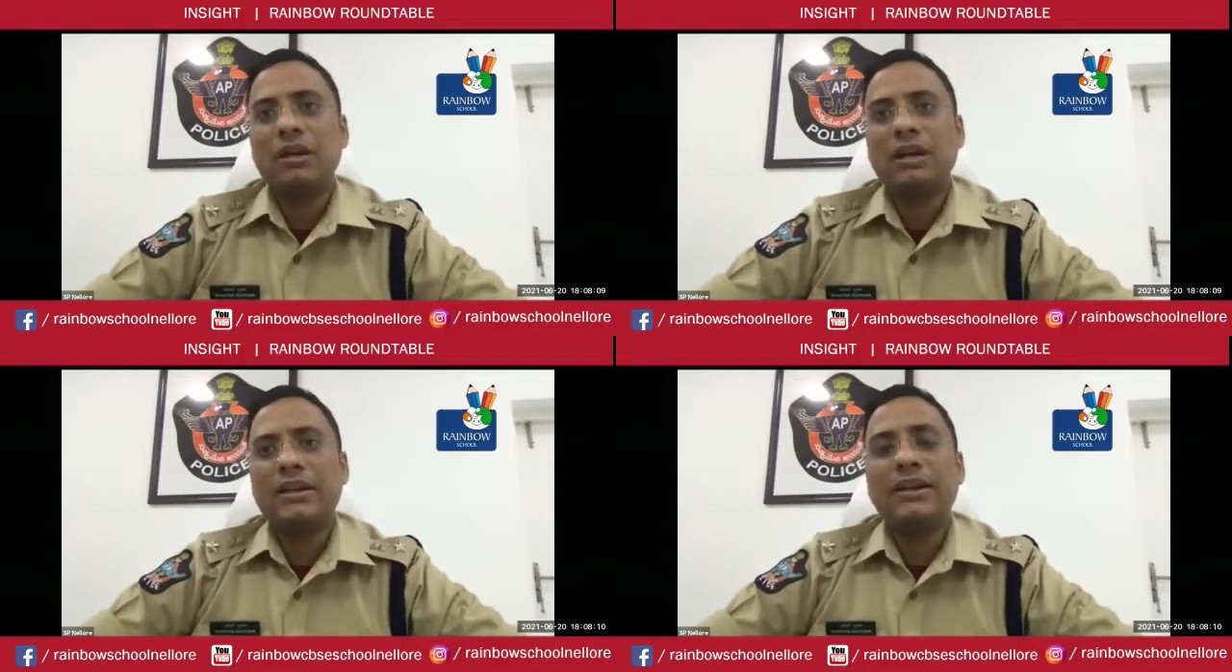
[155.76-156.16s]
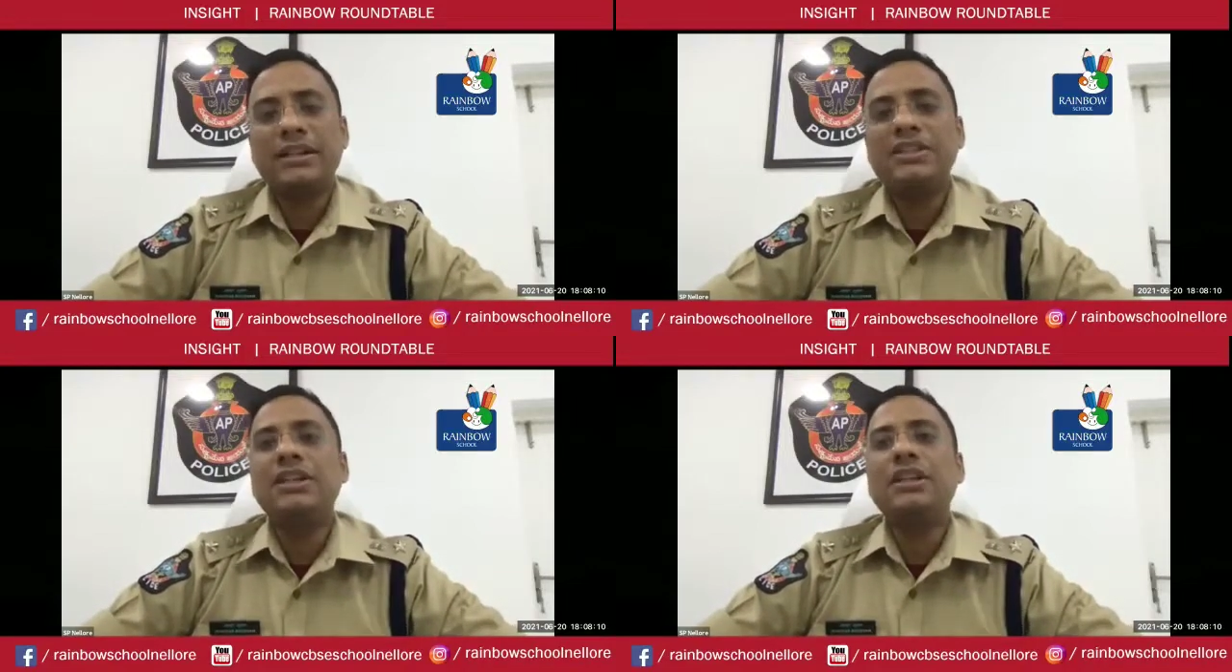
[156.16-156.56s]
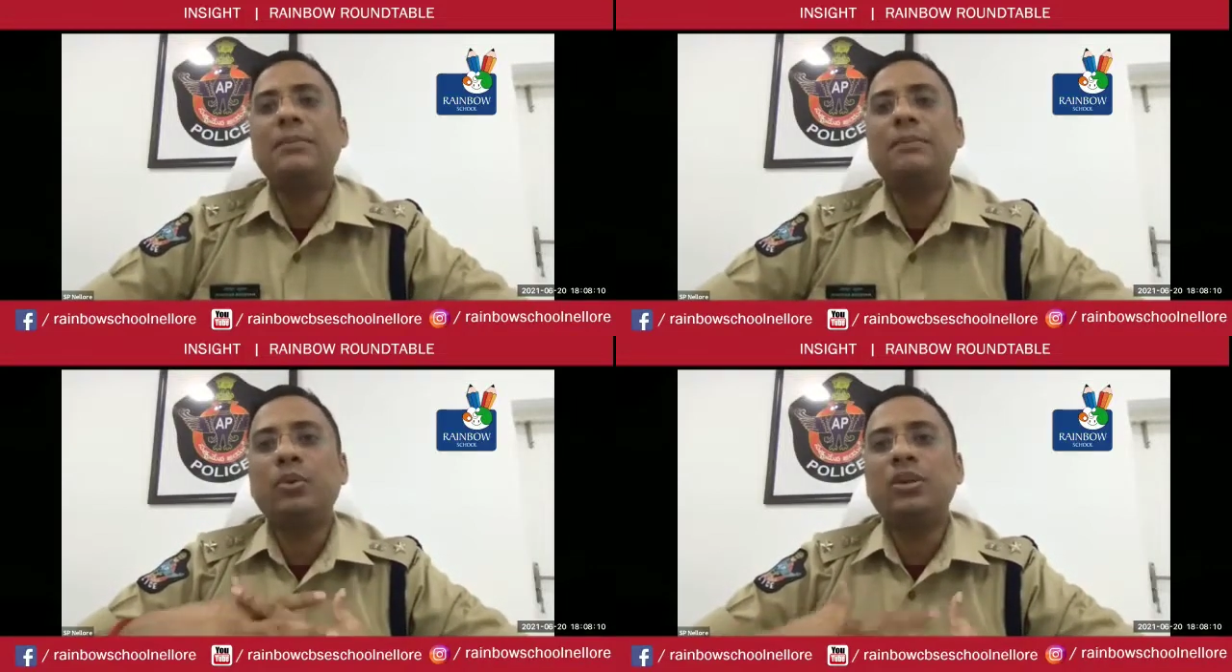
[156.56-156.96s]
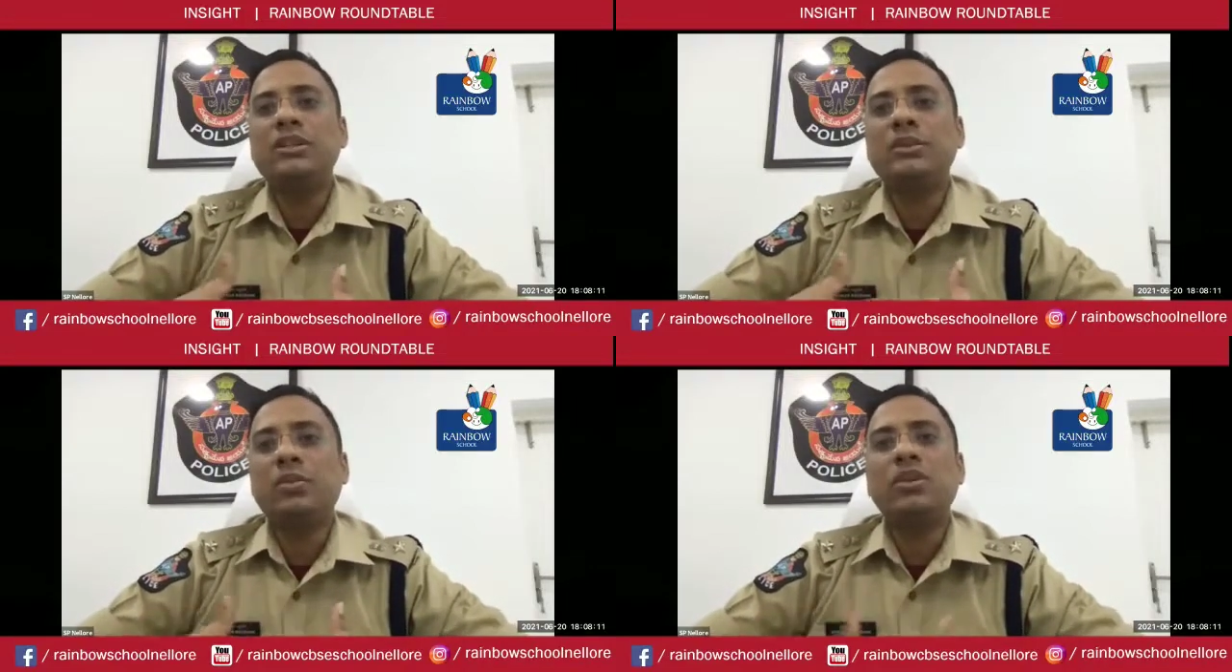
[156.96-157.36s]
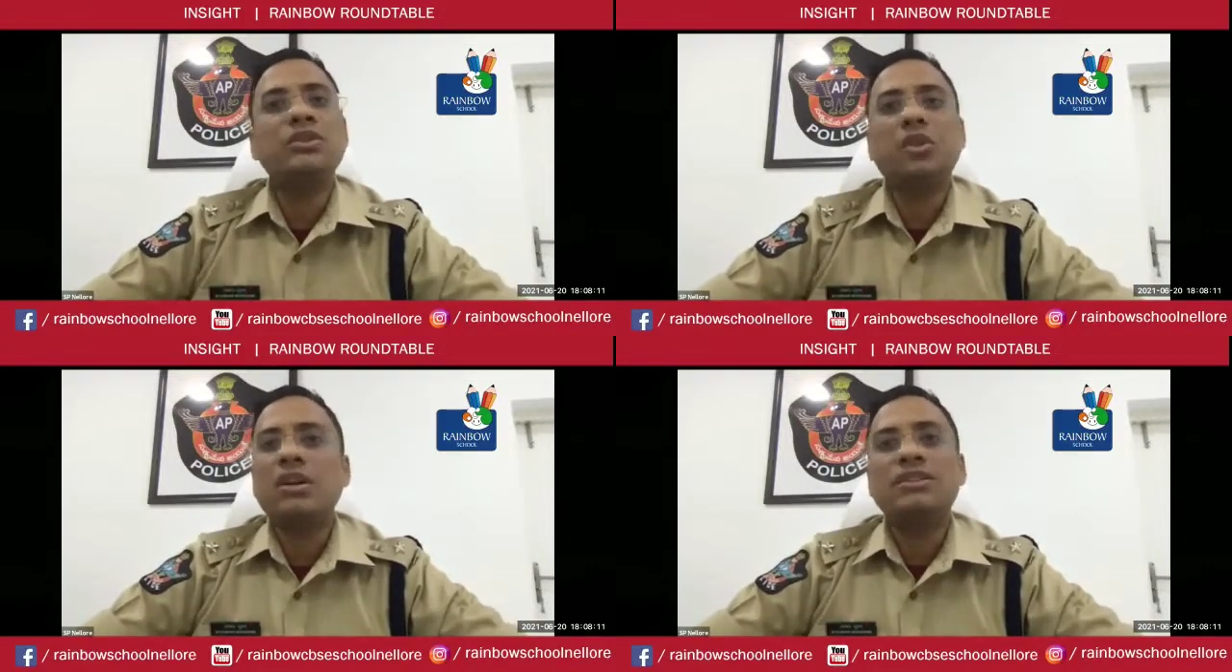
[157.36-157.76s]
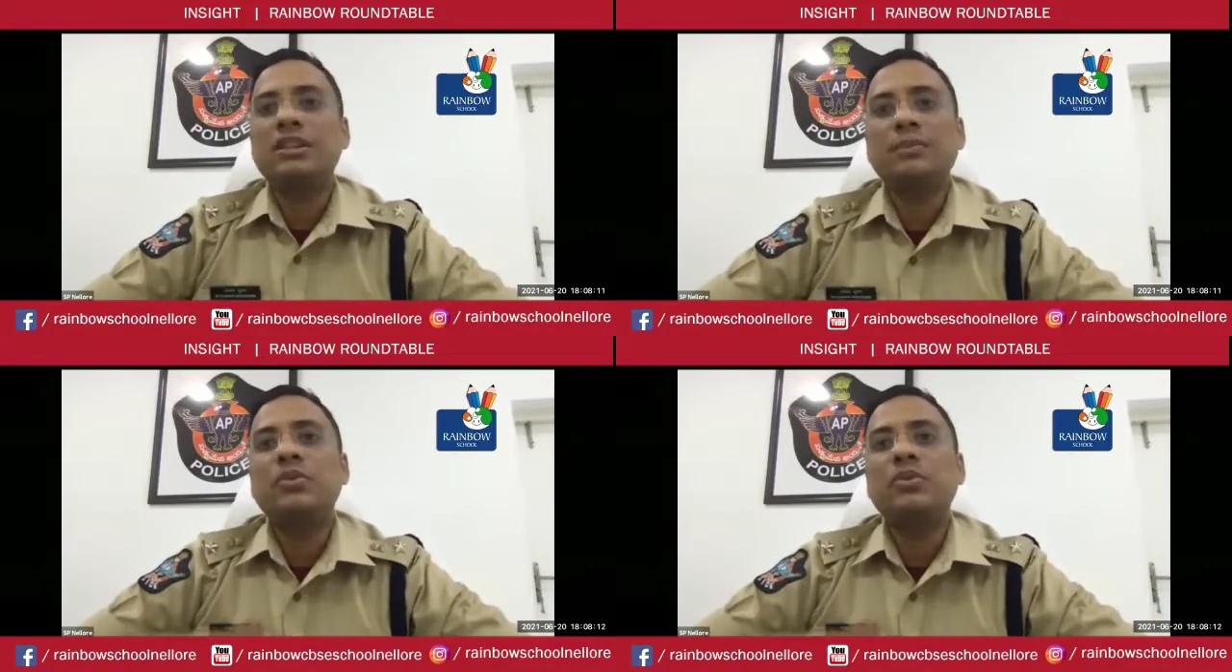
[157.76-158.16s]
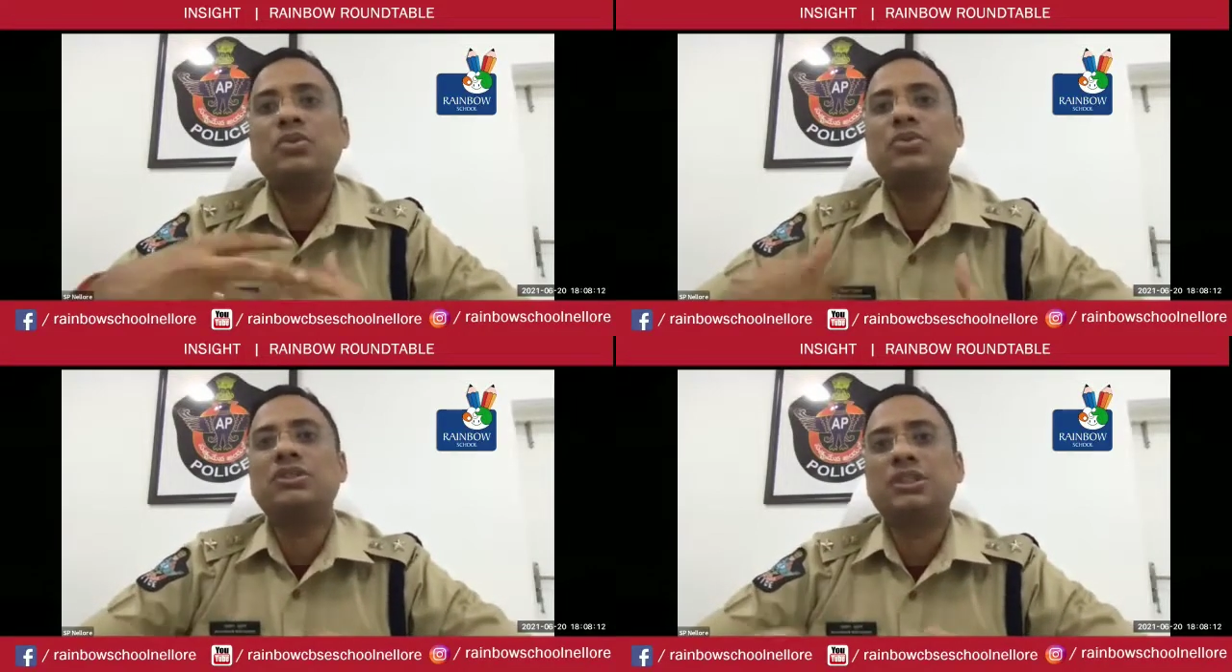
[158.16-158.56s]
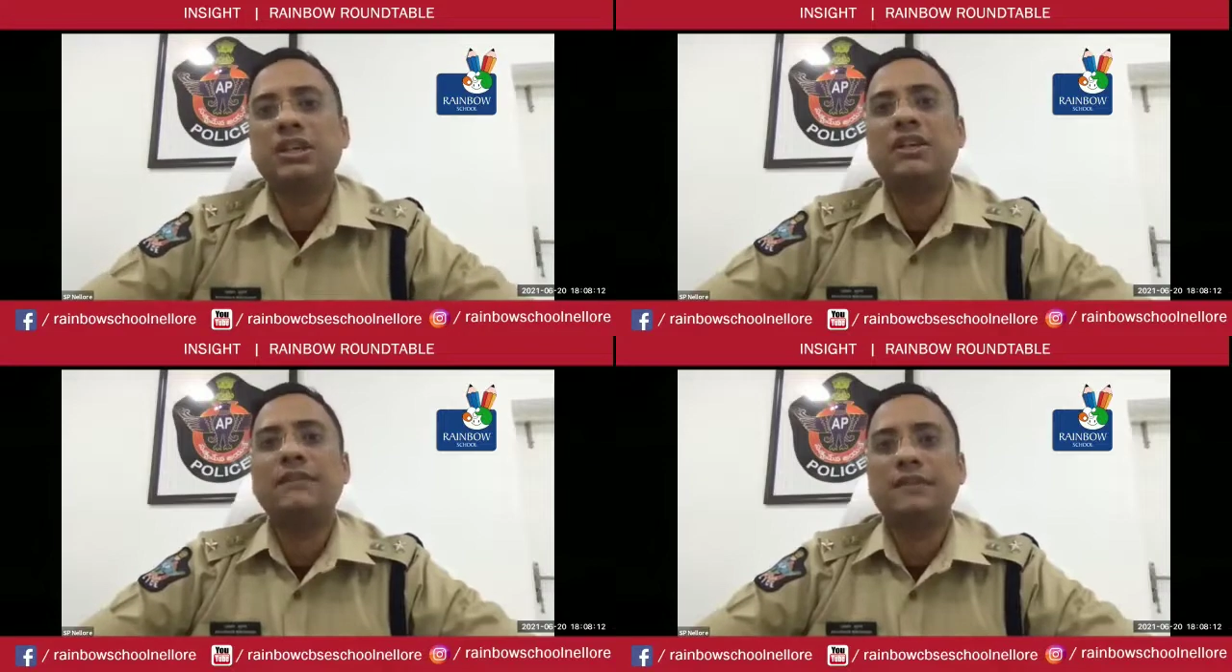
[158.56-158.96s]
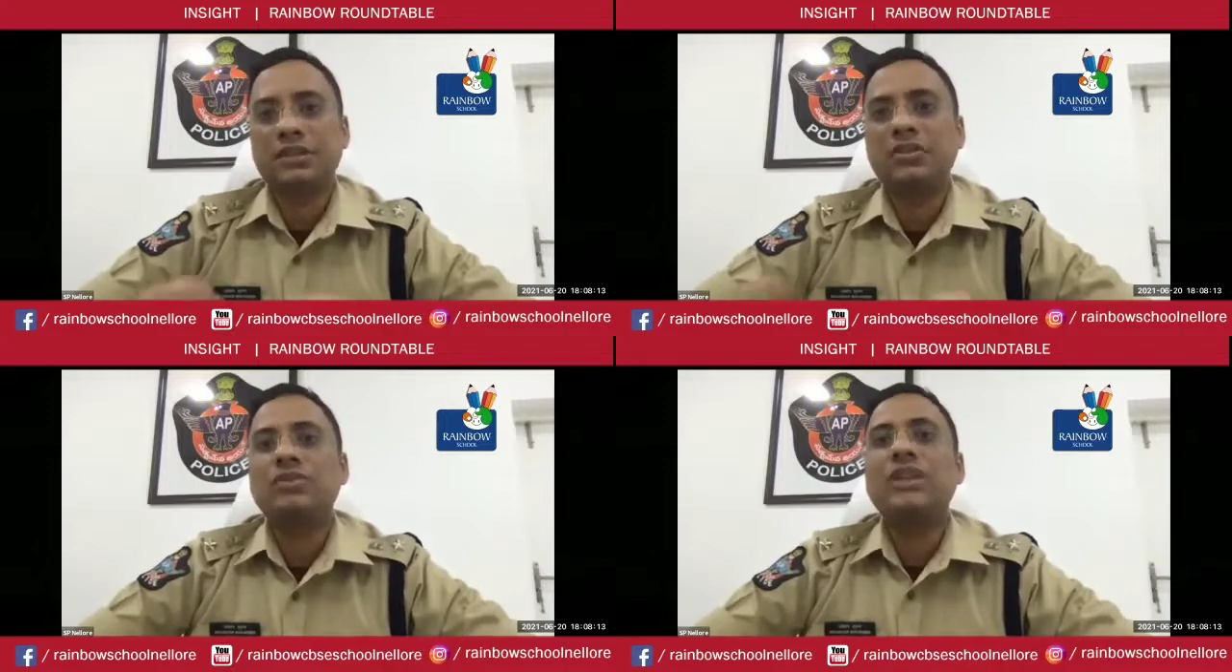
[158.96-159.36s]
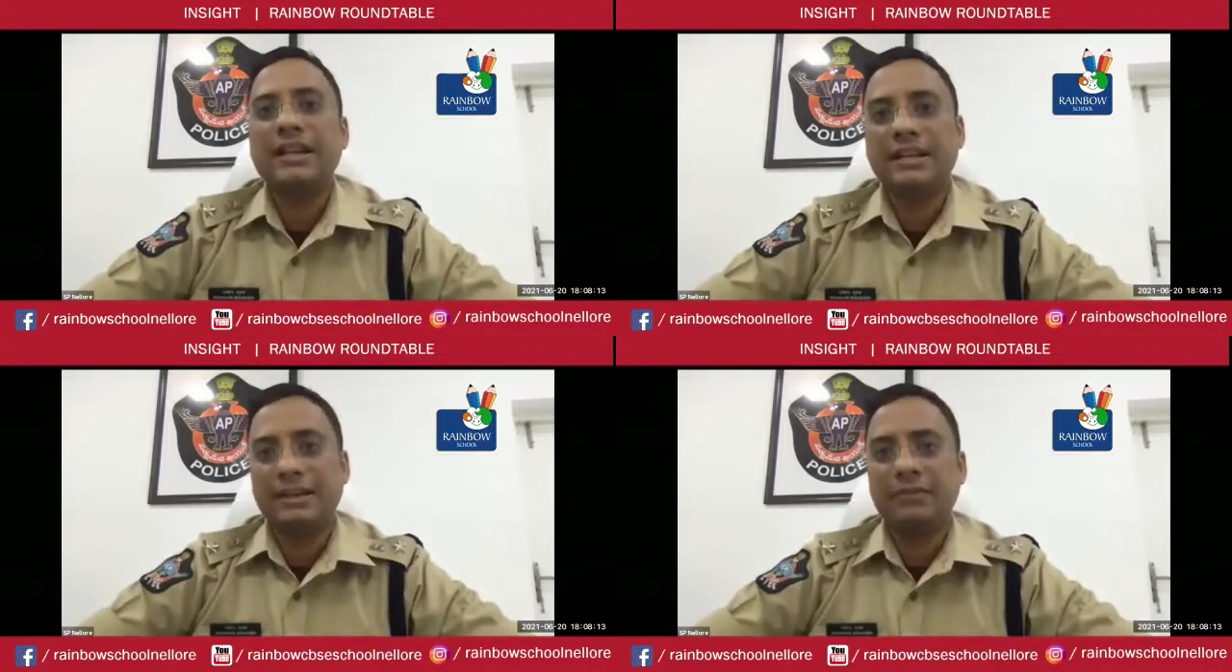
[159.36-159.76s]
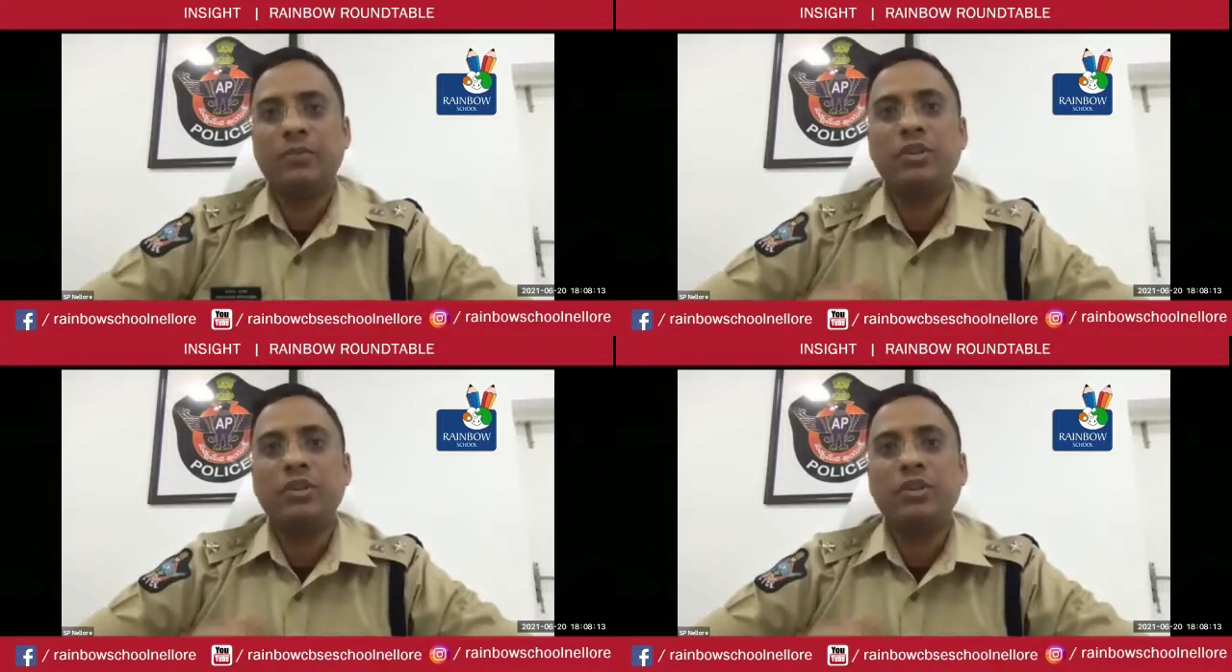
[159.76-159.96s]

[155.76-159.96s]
Traditionally police was not supposed to serve the society.